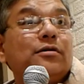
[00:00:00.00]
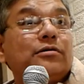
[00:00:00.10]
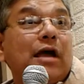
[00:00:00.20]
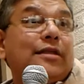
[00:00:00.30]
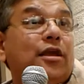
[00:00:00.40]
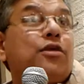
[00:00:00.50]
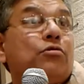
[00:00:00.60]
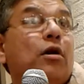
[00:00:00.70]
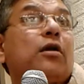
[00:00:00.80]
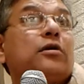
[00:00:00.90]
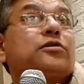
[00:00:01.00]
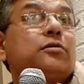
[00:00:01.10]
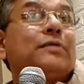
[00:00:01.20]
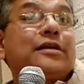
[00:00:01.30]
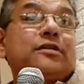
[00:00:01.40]
So I think you are also,
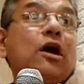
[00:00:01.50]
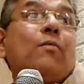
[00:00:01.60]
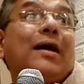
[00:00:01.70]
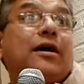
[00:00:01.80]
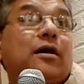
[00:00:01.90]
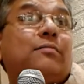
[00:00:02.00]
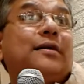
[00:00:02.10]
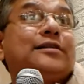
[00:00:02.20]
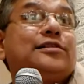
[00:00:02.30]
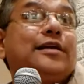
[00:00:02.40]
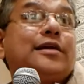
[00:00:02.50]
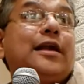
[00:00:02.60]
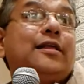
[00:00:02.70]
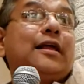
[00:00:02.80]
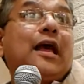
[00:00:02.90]
because now my karma is
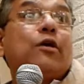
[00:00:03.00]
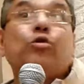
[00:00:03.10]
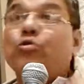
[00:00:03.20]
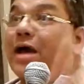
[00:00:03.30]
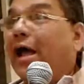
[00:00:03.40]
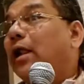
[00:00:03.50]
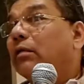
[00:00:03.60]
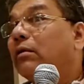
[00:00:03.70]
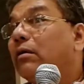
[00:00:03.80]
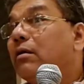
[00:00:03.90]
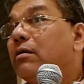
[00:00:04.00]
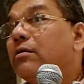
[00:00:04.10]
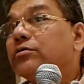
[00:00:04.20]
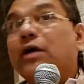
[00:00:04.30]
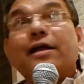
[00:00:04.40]
dictating that I go to hell.
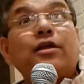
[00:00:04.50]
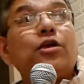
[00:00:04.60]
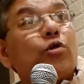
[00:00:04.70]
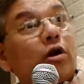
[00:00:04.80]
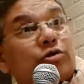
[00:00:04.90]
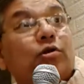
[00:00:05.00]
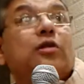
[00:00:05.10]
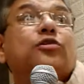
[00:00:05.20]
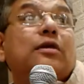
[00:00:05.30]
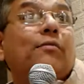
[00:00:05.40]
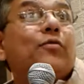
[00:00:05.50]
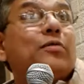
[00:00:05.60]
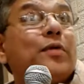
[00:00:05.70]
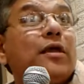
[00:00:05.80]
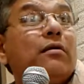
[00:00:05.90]
So I think you all should also come with
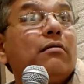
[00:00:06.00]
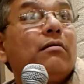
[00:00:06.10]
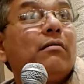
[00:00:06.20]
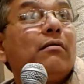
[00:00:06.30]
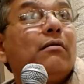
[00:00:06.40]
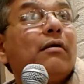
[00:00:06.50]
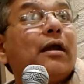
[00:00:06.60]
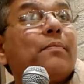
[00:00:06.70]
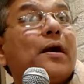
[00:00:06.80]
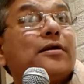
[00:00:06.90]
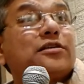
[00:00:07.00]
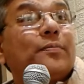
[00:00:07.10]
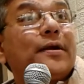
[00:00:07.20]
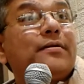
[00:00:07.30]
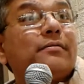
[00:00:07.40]
me and
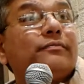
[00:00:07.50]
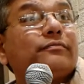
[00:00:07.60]
participate.